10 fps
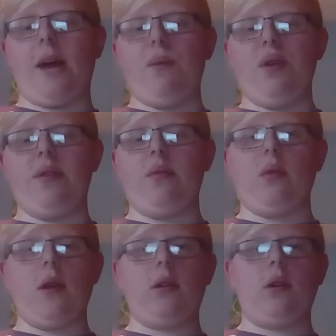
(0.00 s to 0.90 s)

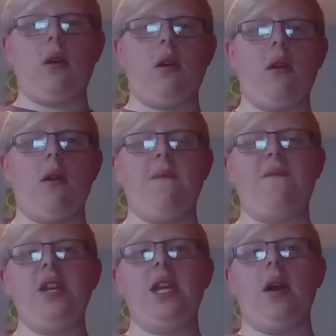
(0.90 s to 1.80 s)
happened
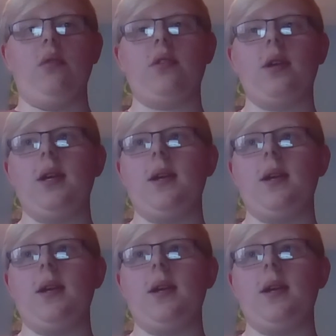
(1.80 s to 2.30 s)
videos,